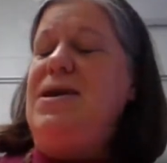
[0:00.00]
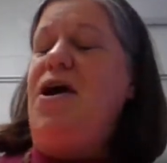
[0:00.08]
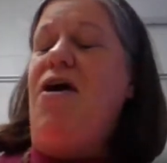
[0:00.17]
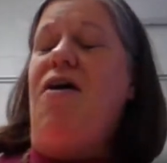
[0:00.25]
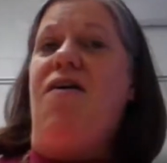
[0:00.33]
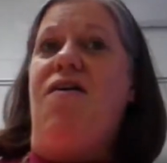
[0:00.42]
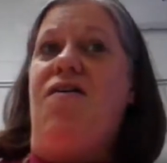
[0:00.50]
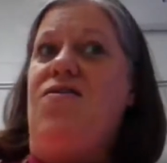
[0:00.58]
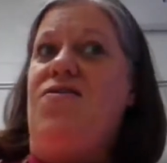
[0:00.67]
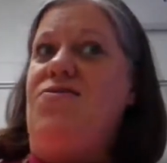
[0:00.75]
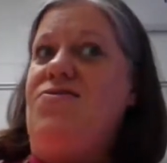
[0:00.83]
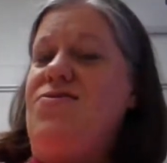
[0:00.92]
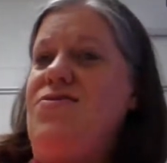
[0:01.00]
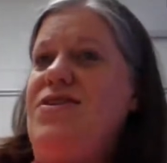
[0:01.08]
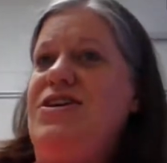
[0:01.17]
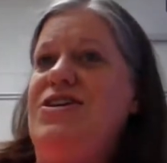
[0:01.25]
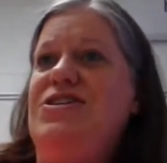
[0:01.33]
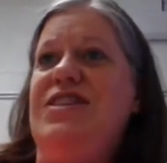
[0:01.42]
Y'all
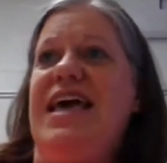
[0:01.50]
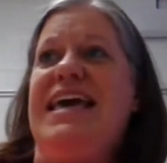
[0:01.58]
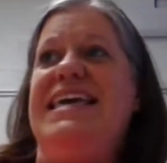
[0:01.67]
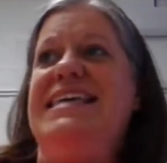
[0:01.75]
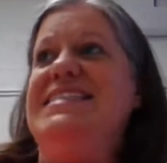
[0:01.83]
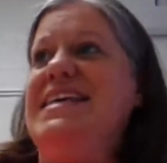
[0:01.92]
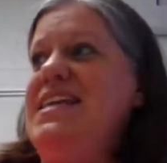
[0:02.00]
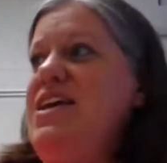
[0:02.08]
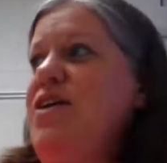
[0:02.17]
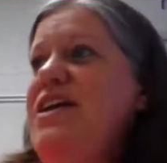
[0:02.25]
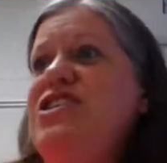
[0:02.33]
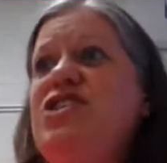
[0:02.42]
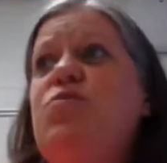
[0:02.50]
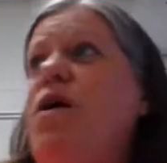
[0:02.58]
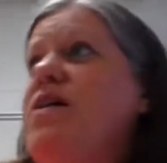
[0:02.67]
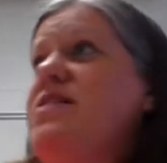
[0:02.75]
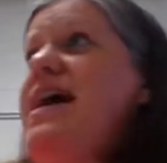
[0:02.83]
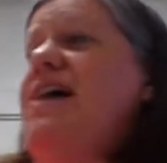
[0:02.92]
like he's in here and he just
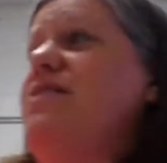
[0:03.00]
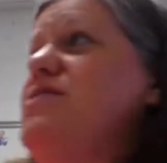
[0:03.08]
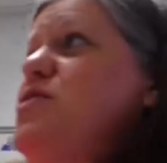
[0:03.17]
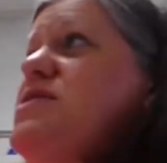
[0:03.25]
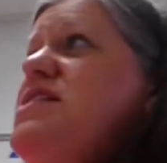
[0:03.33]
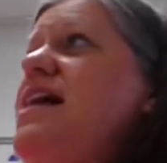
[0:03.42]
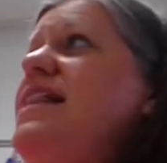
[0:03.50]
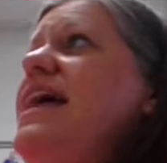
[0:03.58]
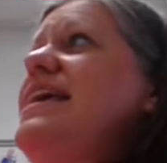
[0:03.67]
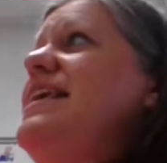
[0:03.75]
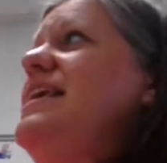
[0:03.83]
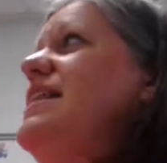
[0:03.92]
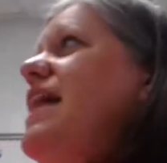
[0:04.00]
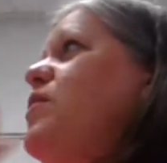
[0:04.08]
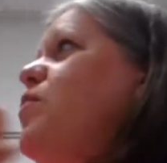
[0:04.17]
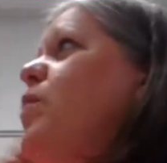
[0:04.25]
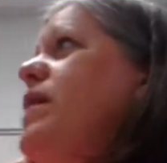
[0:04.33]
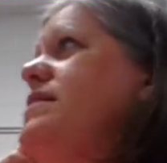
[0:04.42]
walked out so it's not like he
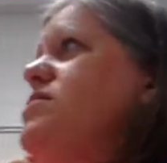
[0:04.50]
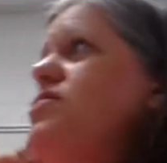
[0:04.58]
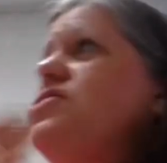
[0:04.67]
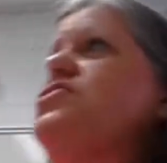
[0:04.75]
like went to